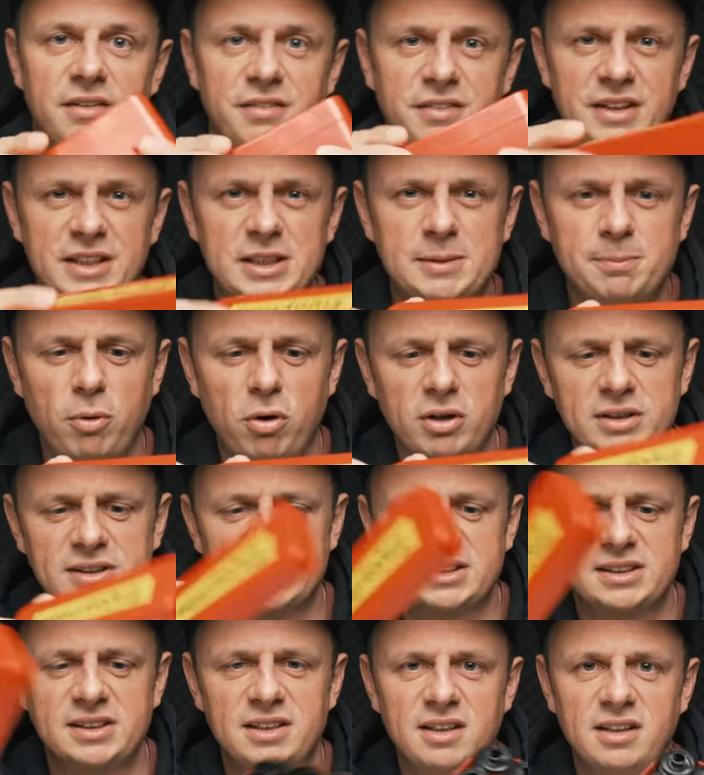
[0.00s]
these
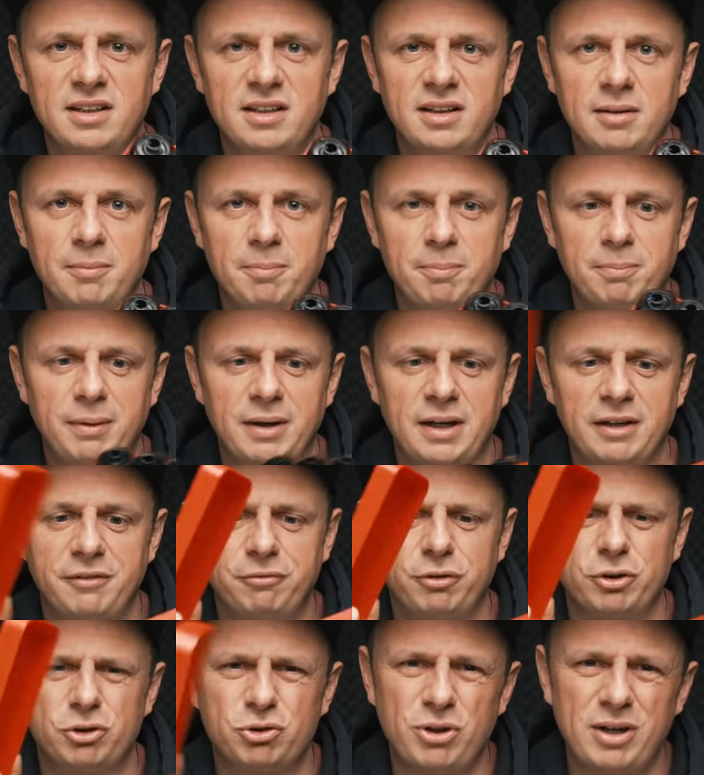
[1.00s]
boxes here, but
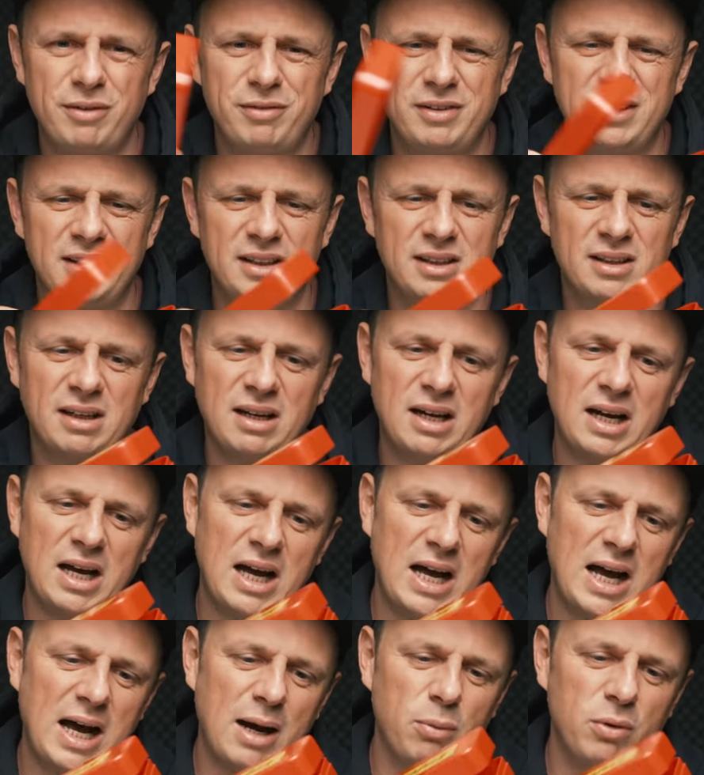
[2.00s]
for traveling,
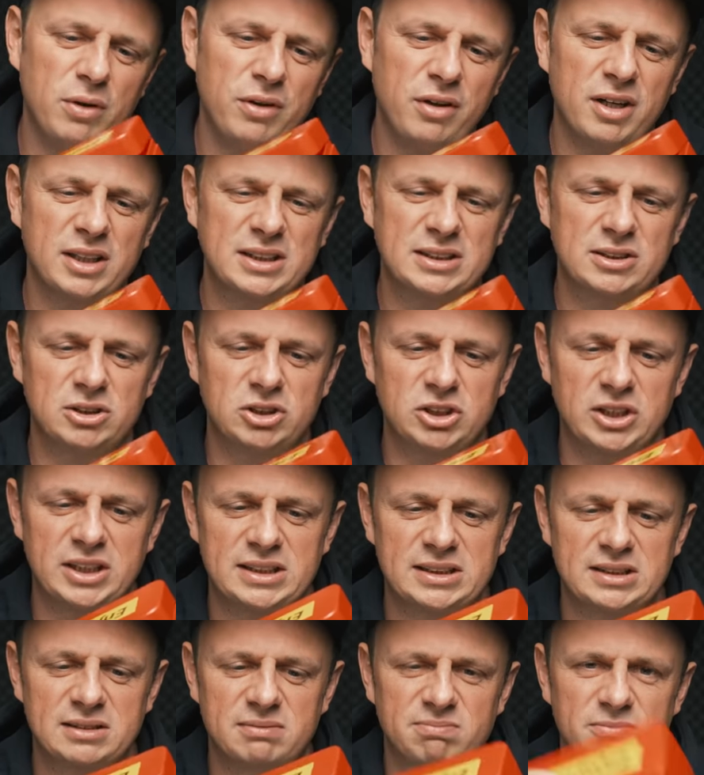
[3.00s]
I will not
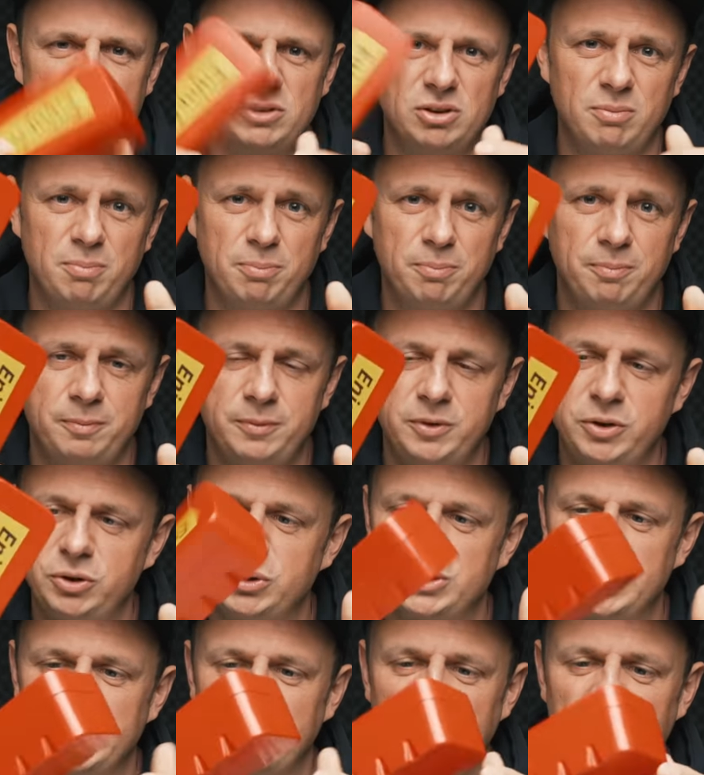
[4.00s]
suggest
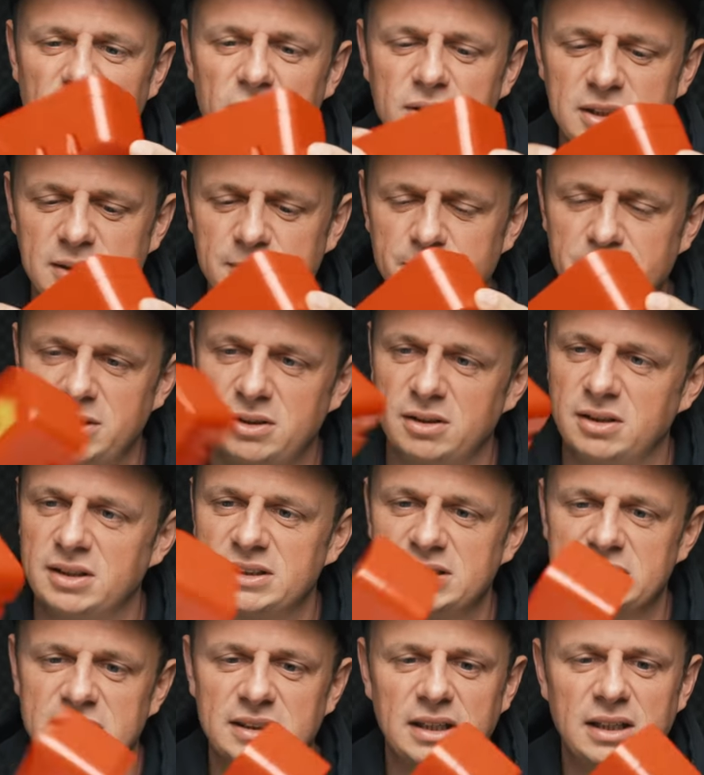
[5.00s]
using those
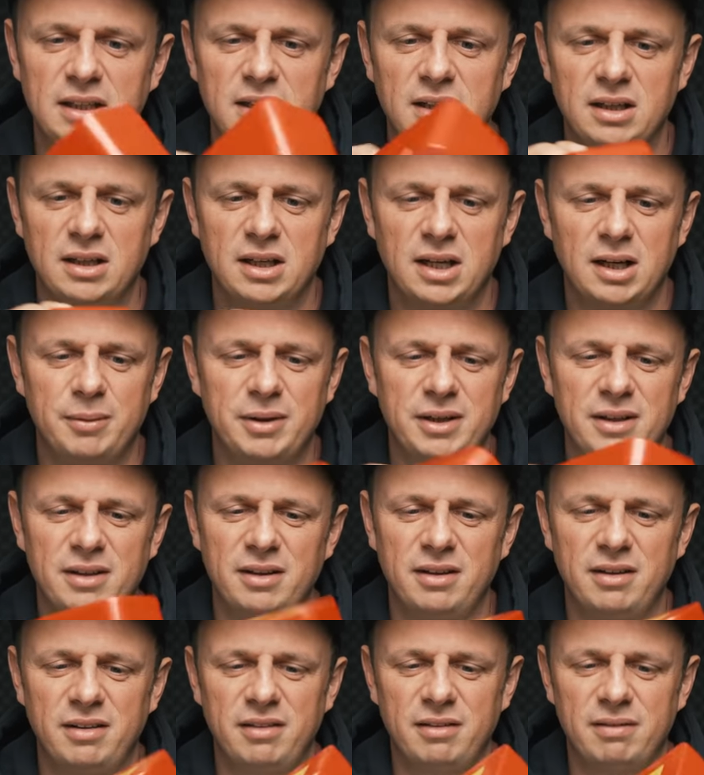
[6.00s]
because, I
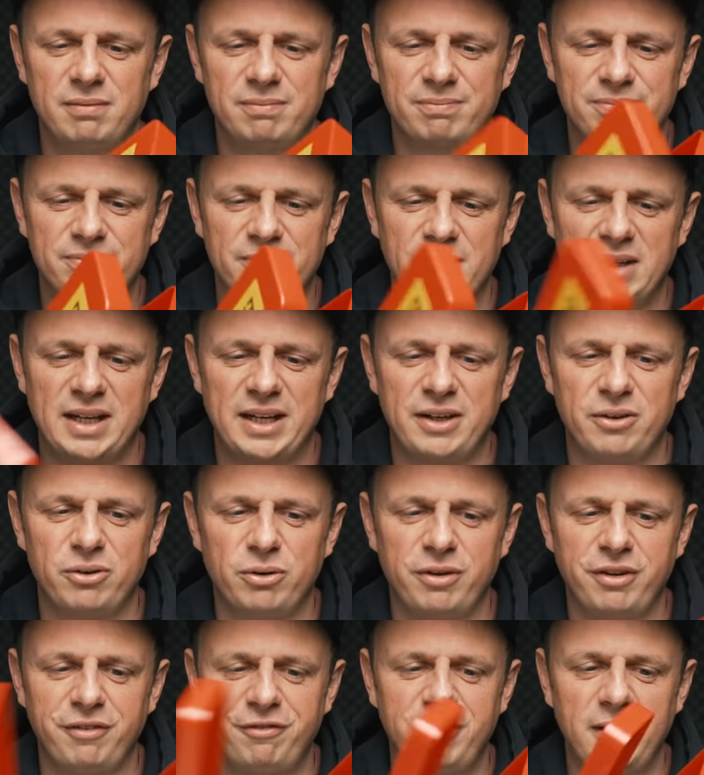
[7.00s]
mean, I don't
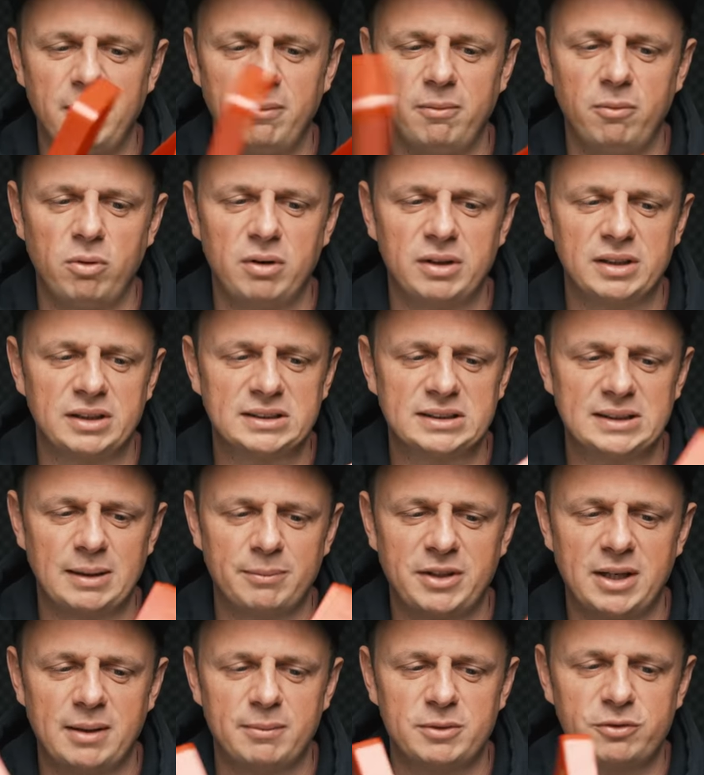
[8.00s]
know, the film
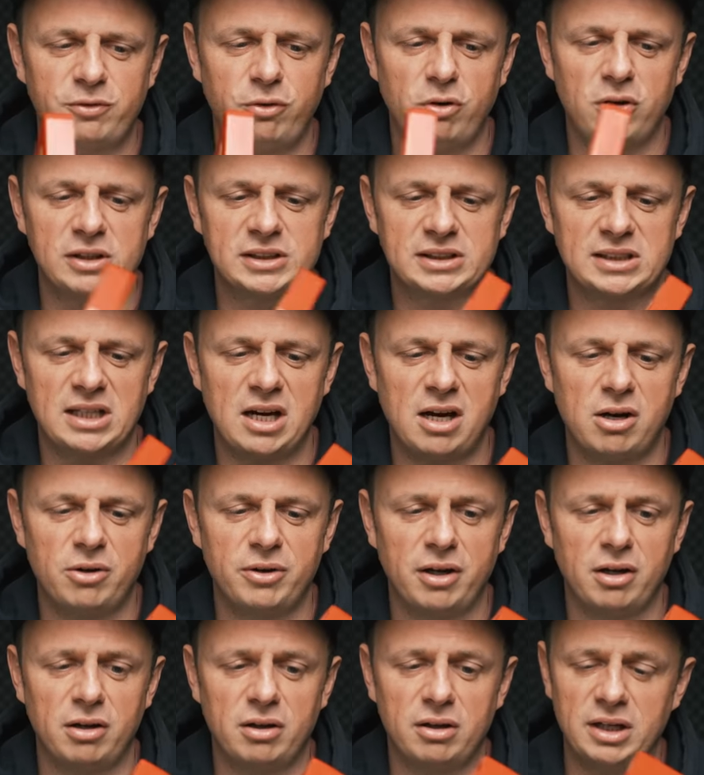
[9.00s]
sometimes falls
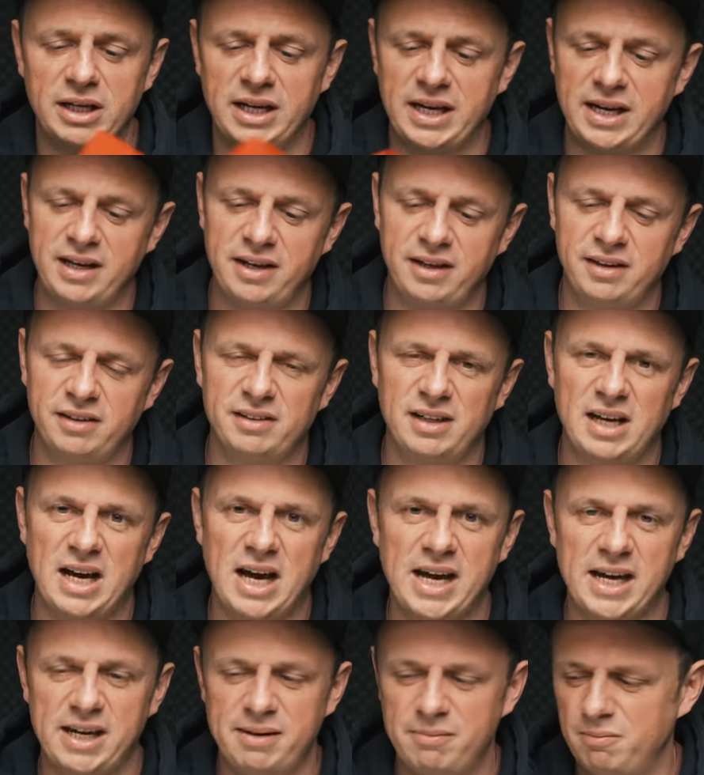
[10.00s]
out, and
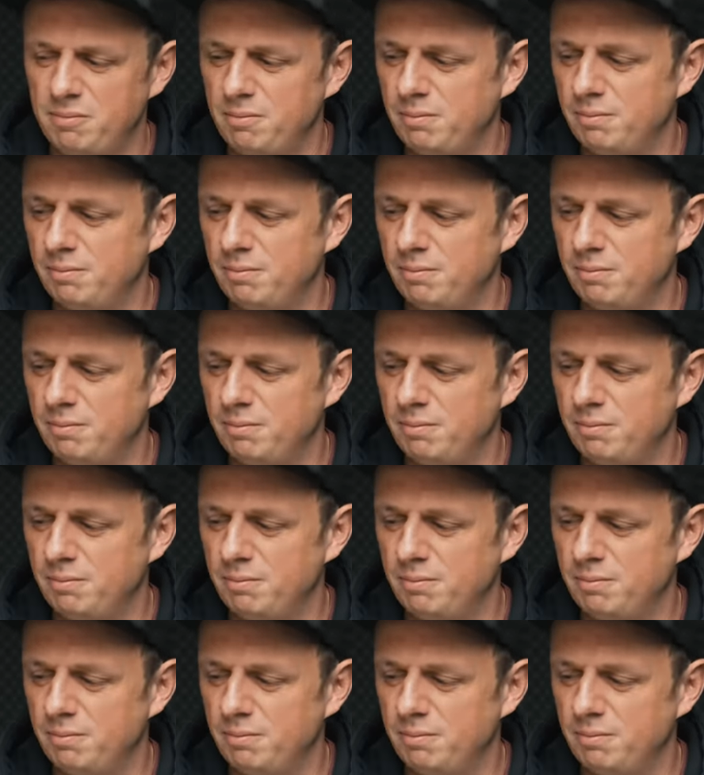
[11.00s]
I